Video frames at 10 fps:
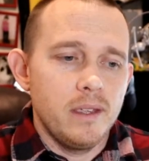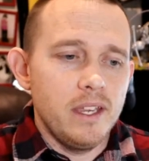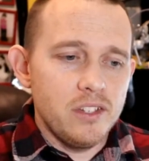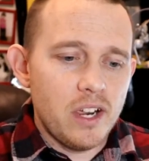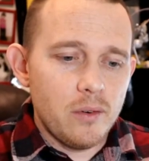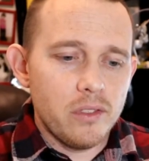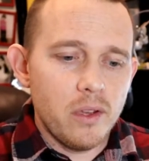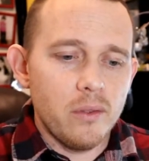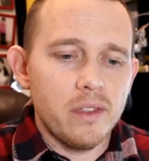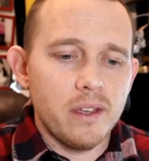In general,
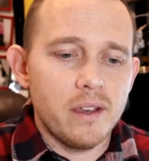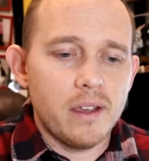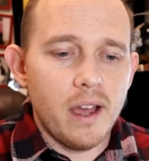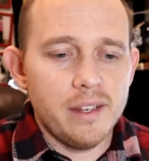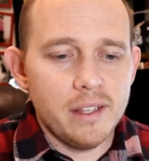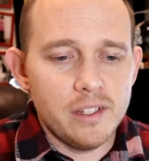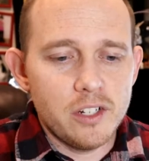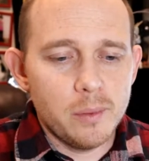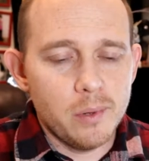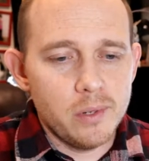though, the content that
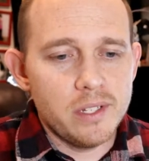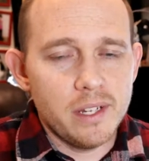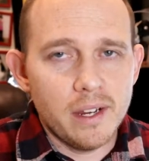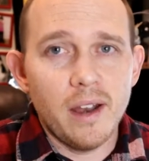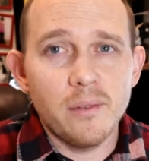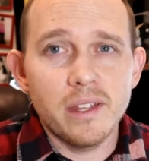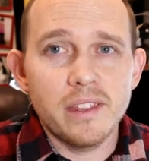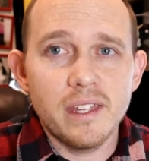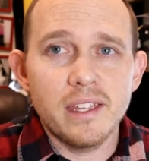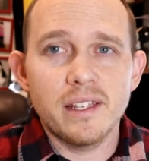you're producing, I really
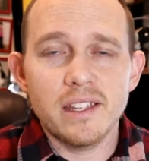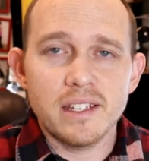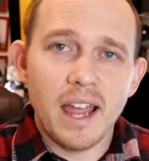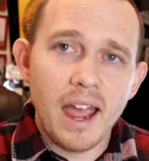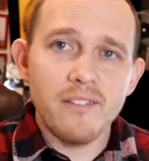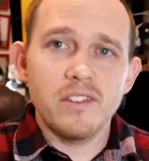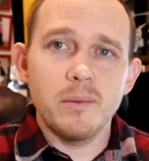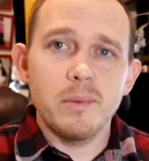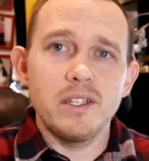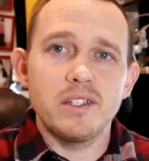think it doesn't have to
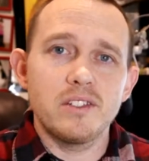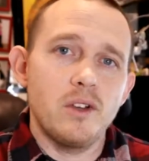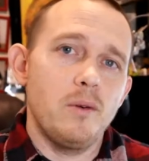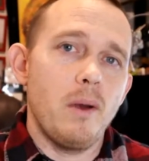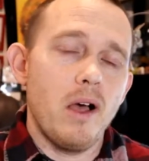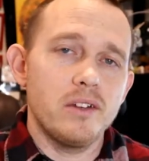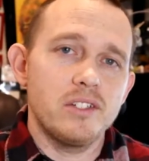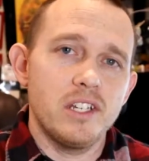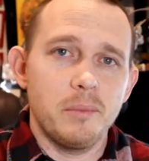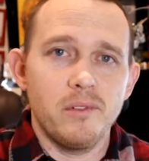be so
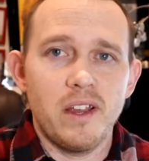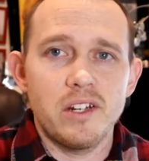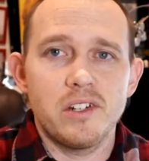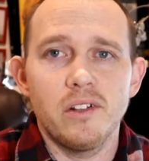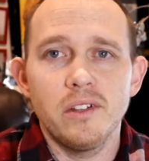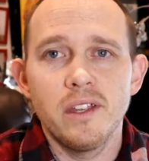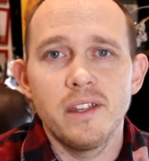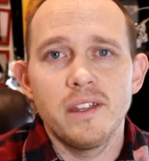polished and professional.